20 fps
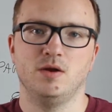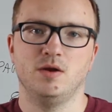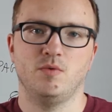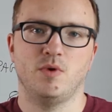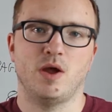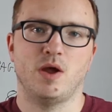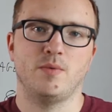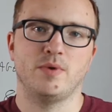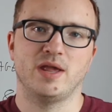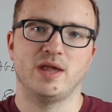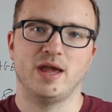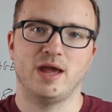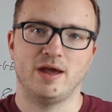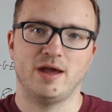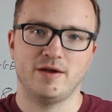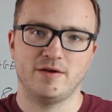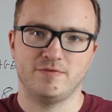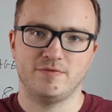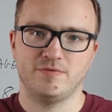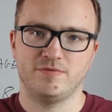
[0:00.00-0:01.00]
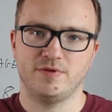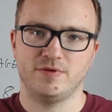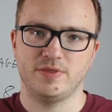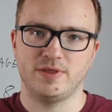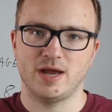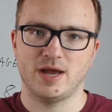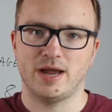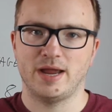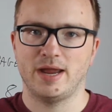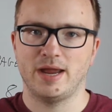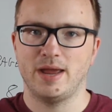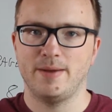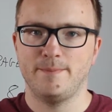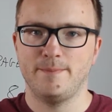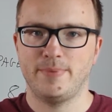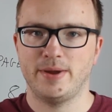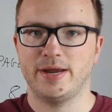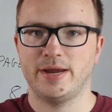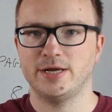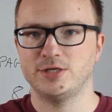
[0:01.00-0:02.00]
where we have the IAM
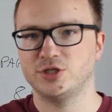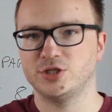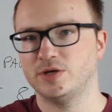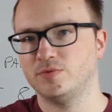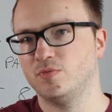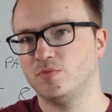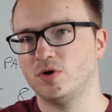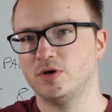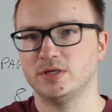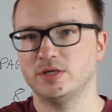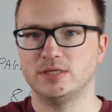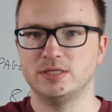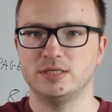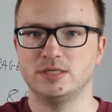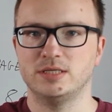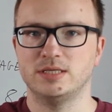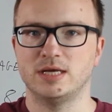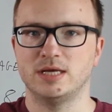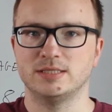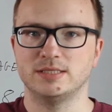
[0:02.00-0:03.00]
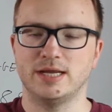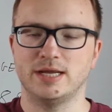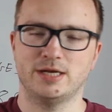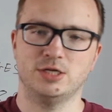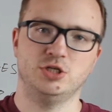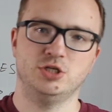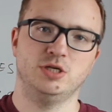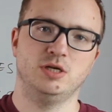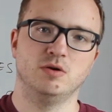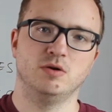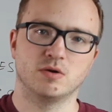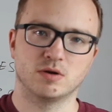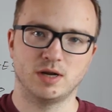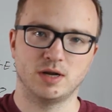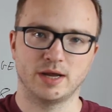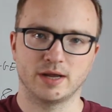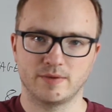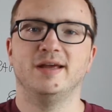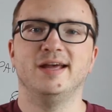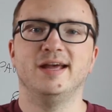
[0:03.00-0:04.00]
page and what does it actually look
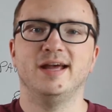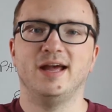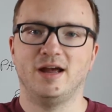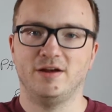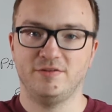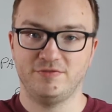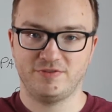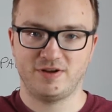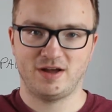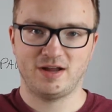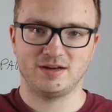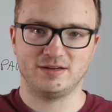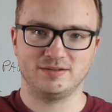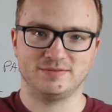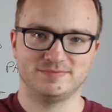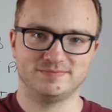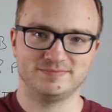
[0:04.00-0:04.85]
like. Have fun!